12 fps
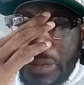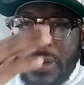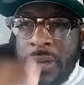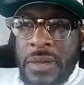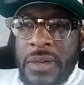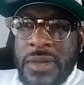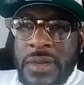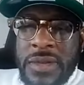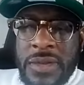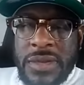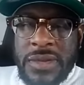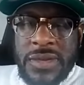common ground as
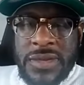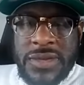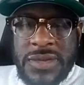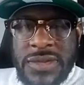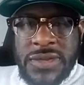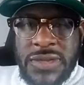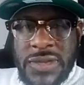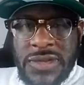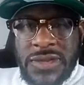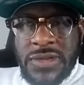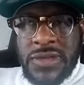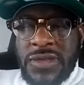far as this situation
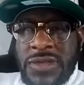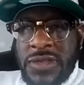go?